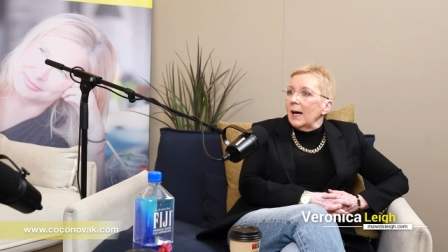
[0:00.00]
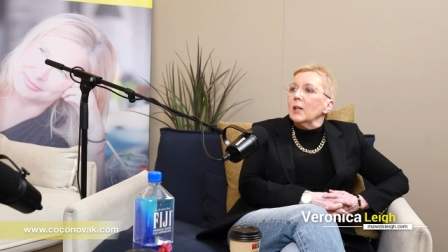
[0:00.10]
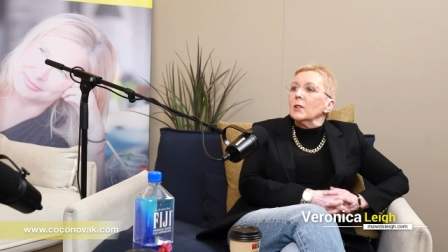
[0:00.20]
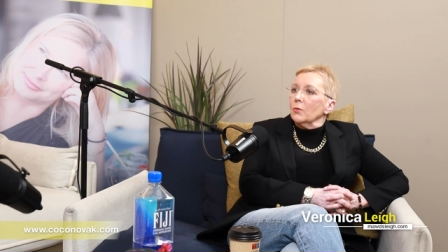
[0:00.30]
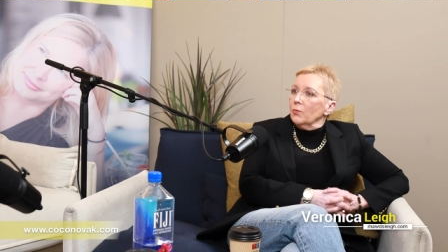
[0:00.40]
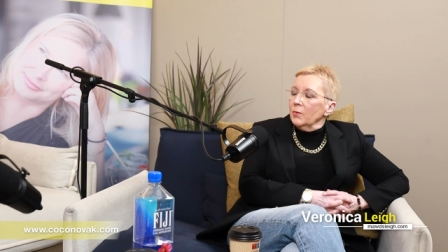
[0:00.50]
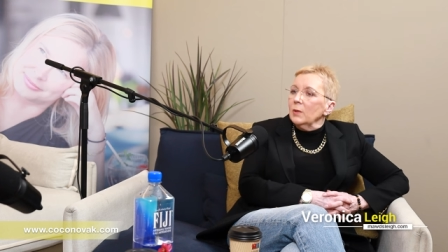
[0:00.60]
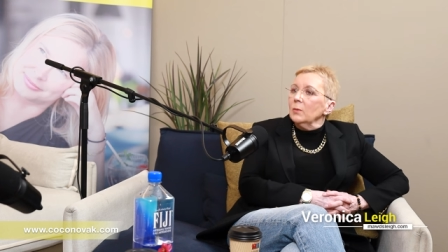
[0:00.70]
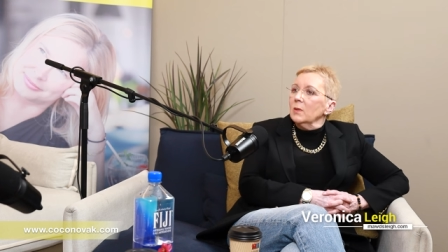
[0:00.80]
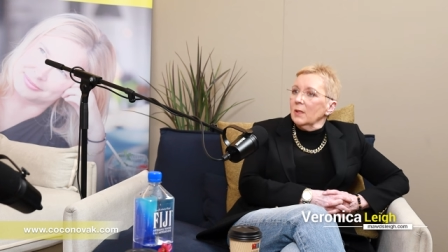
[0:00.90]
had a
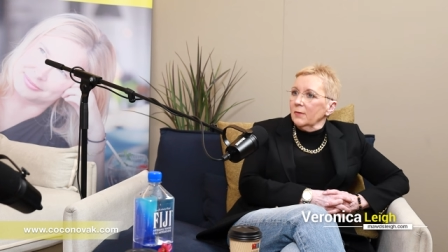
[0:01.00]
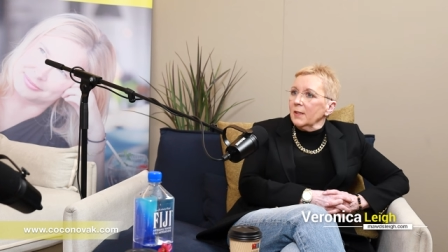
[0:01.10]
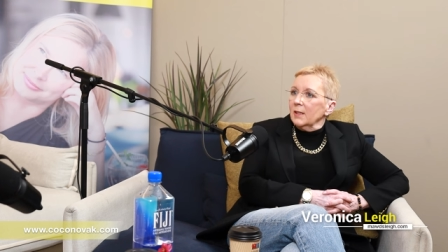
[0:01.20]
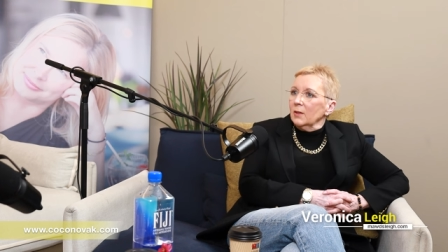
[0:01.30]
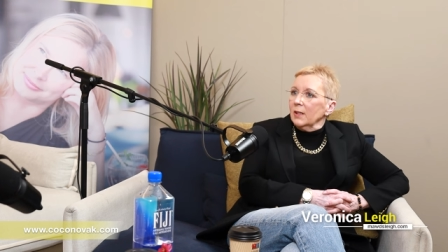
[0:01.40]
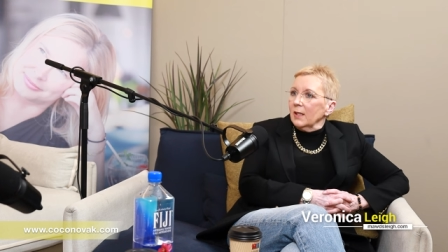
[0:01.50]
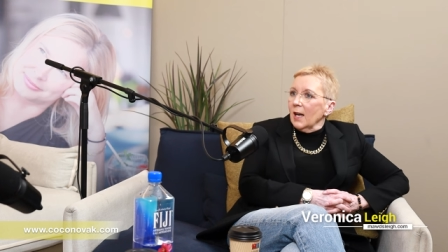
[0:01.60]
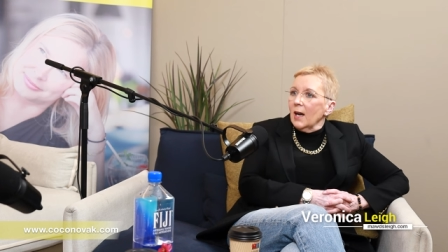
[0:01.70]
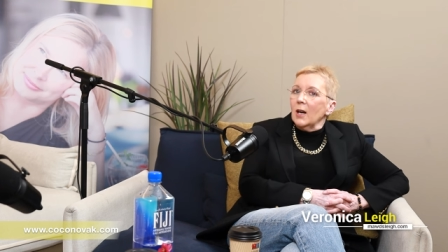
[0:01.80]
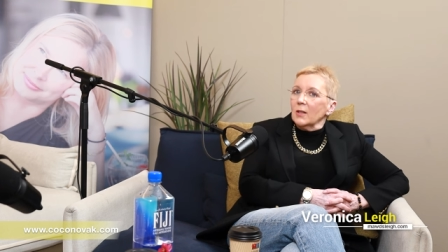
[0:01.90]
real difficulty
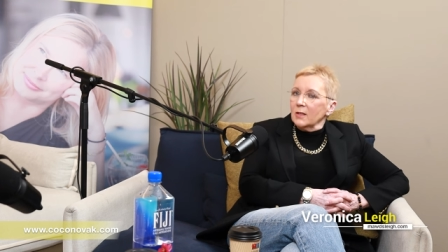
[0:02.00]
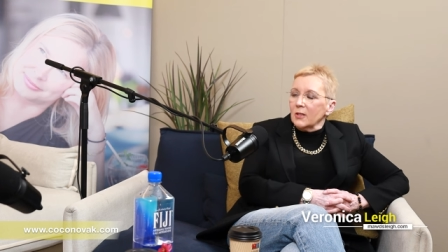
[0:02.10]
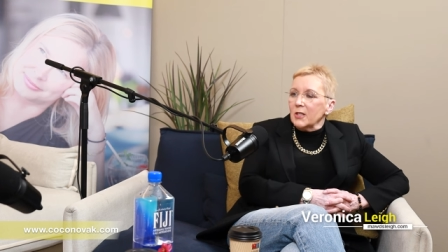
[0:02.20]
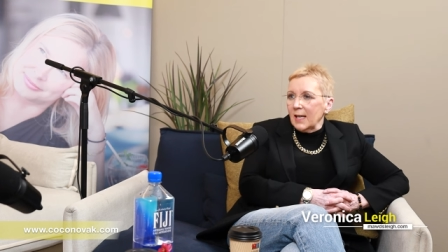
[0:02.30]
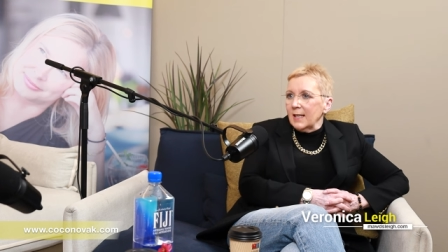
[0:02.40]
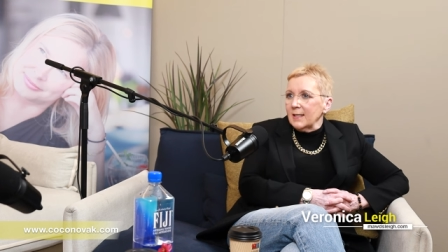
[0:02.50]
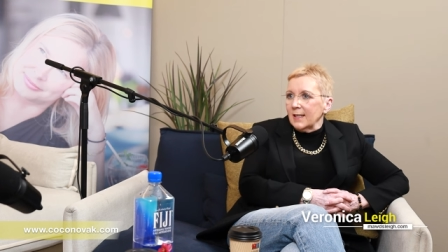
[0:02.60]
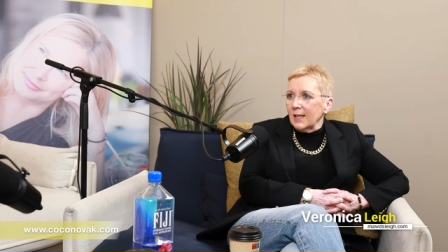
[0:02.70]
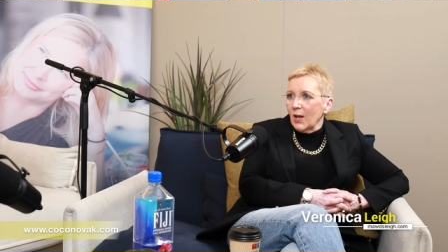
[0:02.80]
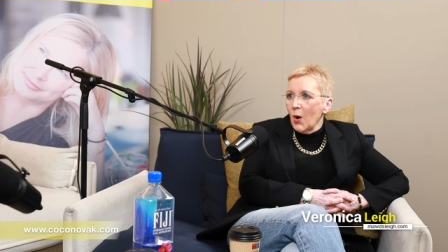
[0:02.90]

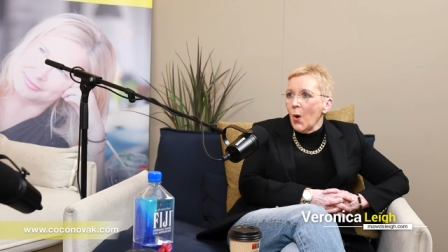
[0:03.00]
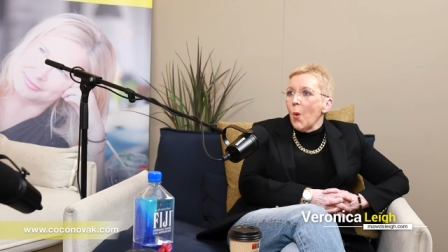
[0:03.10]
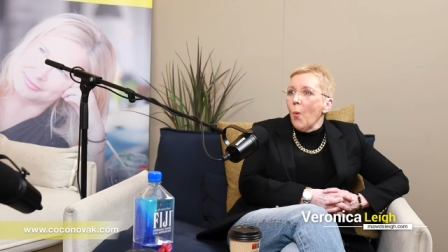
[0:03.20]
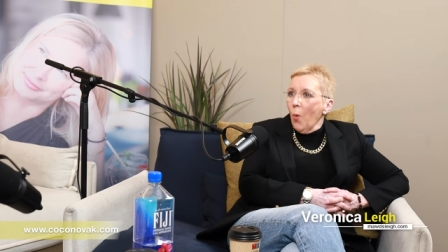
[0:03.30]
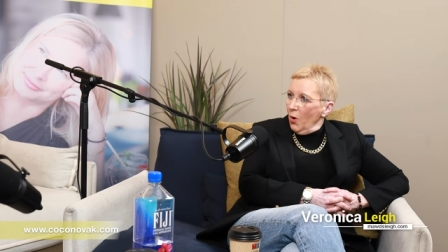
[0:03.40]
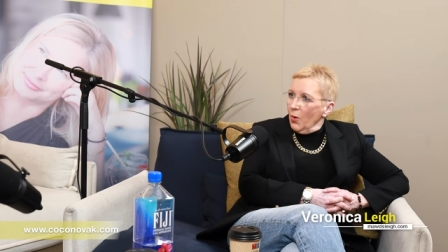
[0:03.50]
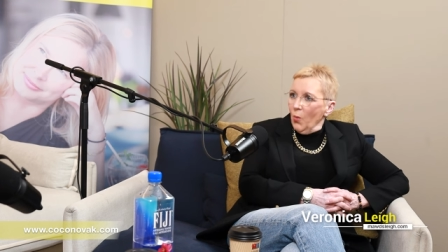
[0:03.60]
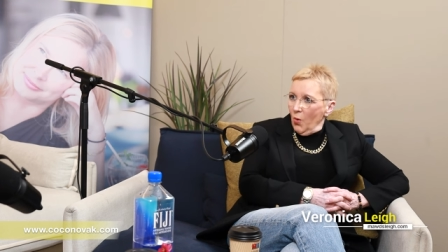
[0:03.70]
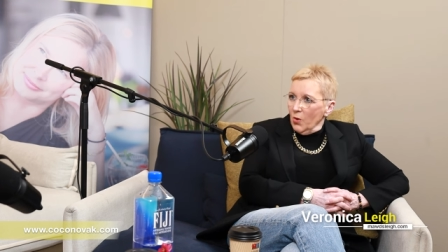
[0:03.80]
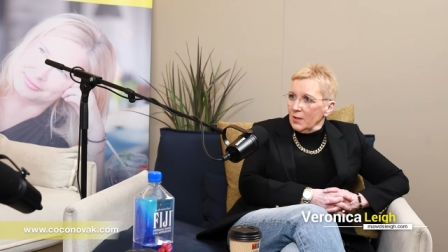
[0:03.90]
understanding what it
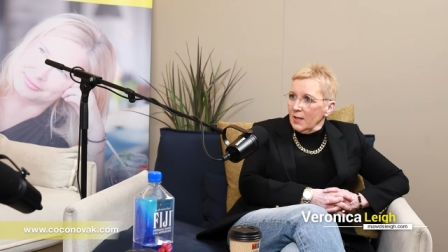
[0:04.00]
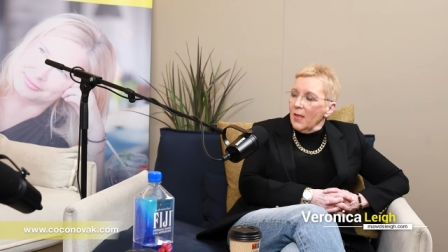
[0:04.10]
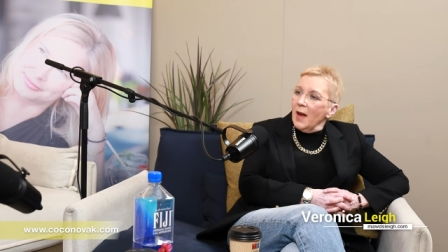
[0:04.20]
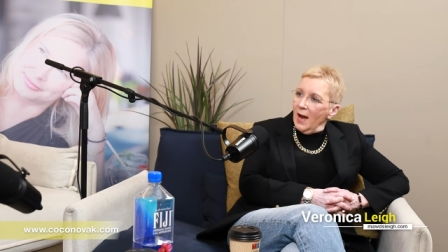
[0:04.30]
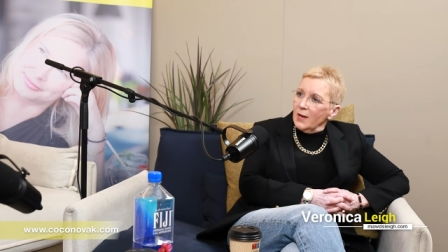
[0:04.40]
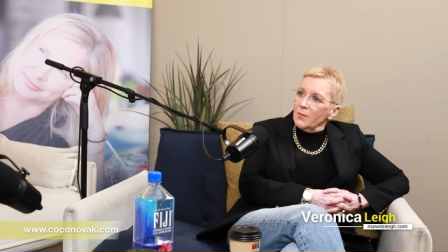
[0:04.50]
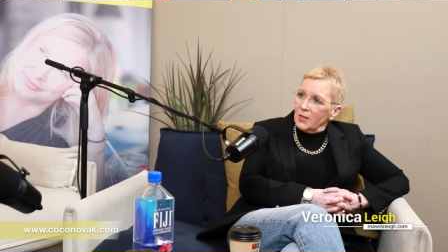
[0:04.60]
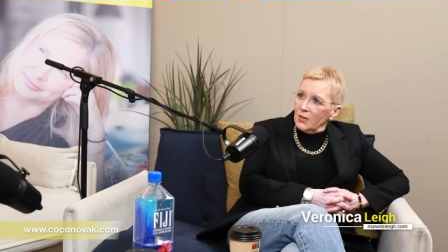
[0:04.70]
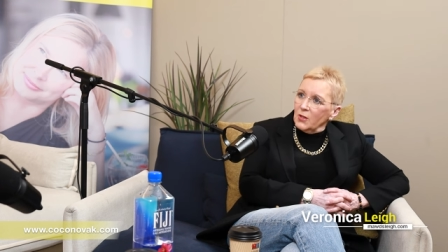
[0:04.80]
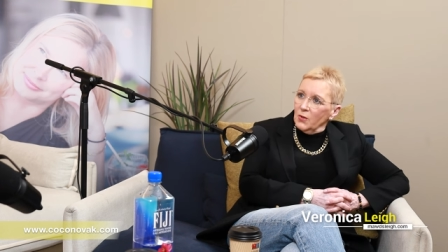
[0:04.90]
was that I
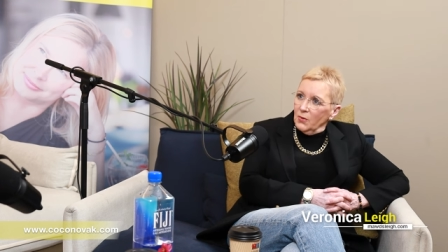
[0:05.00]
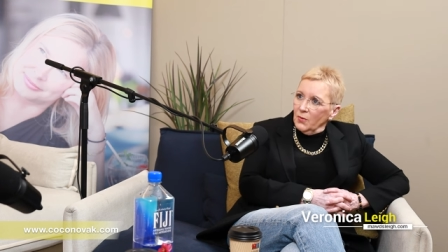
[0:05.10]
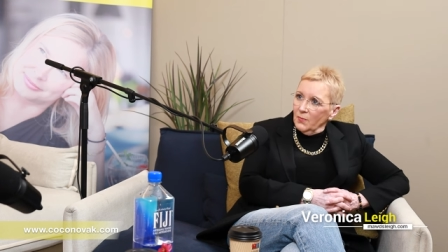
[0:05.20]
was to do.